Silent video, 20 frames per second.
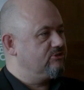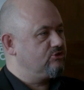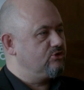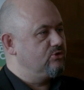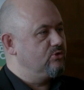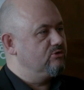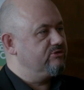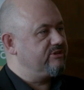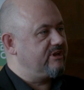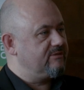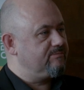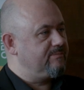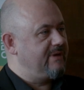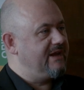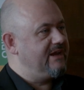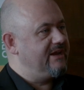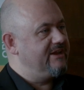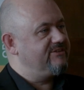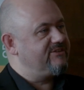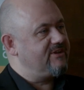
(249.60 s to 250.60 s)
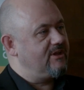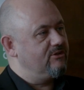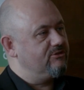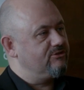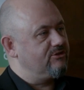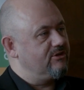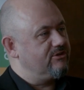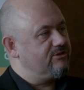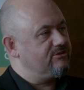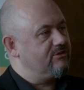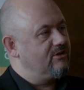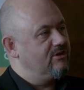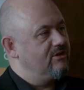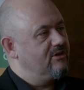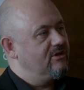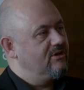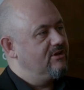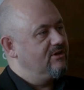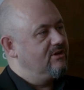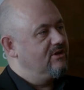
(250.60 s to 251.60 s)
tools that mainly tells us
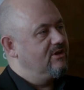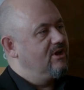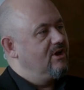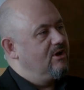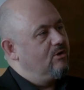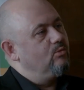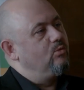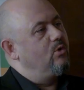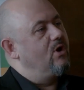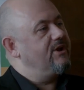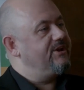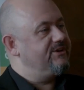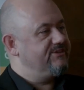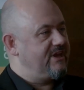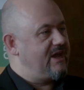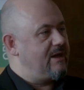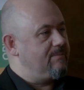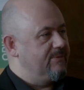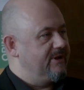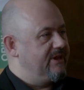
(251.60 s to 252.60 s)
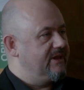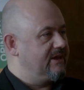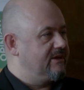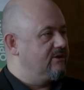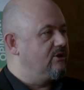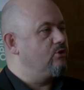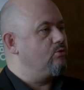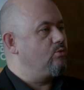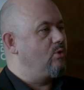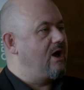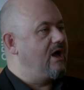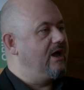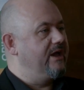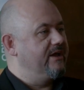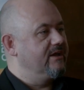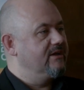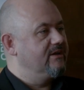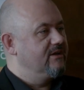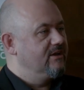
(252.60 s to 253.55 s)
what is happening and not why.